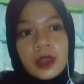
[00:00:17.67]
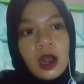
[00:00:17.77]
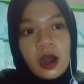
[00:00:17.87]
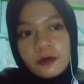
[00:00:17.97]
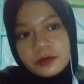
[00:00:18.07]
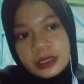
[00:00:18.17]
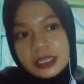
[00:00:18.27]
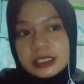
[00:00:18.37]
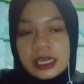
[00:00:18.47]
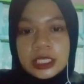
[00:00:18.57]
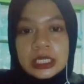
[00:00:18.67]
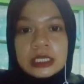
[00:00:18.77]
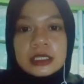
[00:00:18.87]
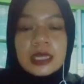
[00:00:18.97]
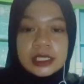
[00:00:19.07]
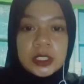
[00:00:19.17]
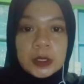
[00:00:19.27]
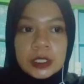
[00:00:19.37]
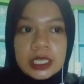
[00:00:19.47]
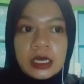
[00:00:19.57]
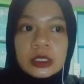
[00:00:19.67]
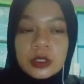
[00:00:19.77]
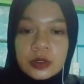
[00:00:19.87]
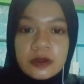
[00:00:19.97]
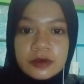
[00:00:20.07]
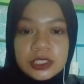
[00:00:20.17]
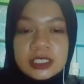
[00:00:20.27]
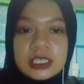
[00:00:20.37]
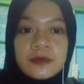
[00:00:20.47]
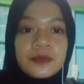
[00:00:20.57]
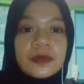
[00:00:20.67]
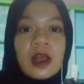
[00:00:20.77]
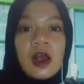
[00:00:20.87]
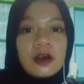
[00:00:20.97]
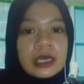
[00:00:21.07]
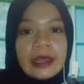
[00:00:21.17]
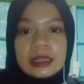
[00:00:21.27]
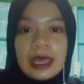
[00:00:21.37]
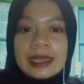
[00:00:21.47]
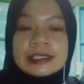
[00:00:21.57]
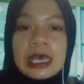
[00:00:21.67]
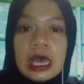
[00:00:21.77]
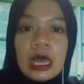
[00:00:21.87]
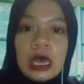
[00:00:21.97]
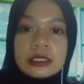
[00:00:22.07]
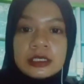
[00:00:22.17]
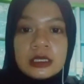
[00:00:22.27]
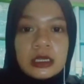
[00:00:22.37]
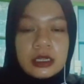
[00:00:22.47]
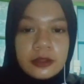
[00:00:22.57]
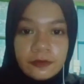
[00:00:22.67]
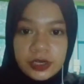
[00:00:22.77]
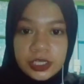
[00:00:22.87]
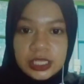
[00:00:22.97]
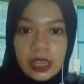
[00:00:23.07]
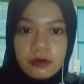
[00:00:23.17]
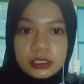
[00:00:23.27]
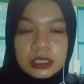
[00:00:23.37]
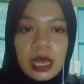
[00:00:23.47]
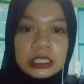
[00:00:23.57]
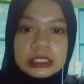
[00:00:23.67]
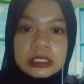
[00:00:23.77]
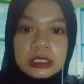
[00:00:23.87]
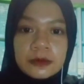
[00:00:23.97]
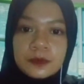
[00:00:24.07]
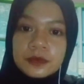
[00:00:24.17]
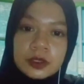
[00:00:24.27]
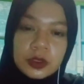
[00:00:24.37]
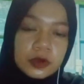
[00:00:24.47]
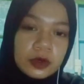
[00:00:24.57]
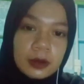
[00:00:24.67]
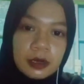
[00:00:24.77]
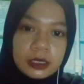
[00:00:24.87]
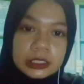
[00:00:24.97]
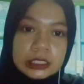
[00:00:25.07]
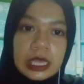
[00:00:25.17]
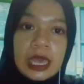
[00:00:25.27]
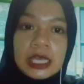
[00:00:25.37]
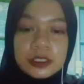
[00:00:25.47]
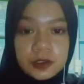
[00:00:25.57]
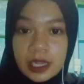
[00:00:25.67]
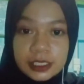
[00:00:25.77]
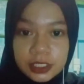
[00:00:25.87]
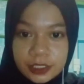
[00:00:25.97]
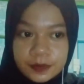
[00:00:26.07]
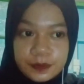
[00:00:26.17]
of Nanyang Technological University. Okay, let's the first I will tell you about introduction.